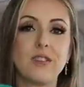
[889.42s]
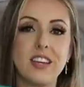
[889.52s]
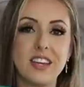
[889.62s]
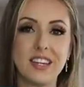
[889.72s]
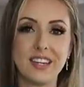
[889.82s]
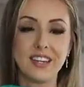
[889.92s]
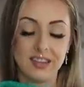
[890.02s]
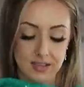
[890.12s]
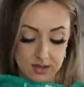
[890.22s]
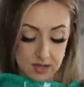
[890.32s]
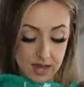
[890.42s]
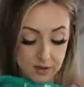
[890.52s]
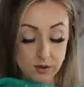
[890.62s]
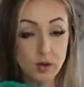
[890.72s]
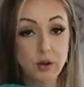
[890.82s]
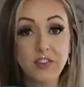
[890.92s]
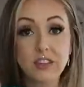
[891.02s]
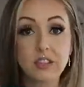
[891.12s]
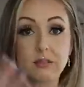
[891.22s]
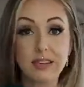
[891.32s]
green, I don't know if
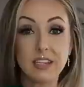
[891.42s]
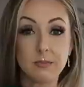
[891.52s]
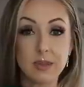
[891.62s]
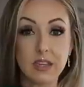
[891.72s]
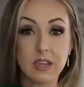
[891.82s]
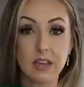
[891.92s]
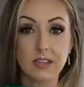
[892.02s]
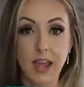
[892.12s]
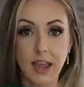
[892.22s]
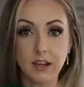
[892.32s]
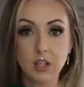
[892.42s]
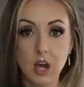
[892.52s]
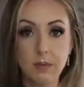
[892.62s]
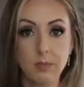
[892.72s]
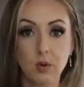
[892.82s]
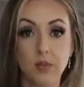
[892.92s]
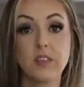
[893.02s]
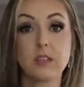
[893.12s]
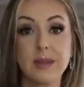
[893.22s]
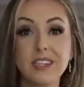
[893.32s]
this is meant to be a tank top or
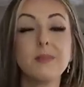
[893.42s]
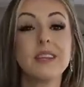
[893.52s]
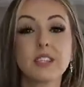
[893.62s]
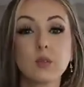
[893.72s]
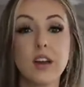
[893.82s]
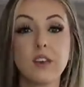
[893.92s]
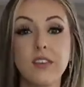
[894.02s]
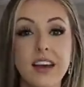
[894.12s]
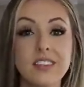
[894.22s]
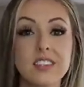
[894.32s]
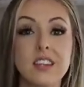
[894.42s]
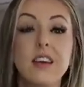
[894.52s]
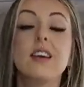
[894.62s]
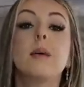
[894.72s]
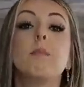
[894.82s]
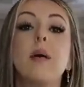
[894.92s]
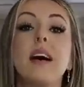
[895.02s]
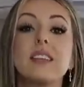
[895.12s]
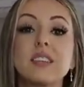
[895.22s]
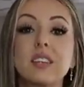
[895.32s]
if it's meant to be a sweater vest,
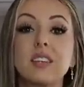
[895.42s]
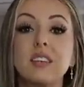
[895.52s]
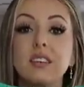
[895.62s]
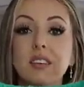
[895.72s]
but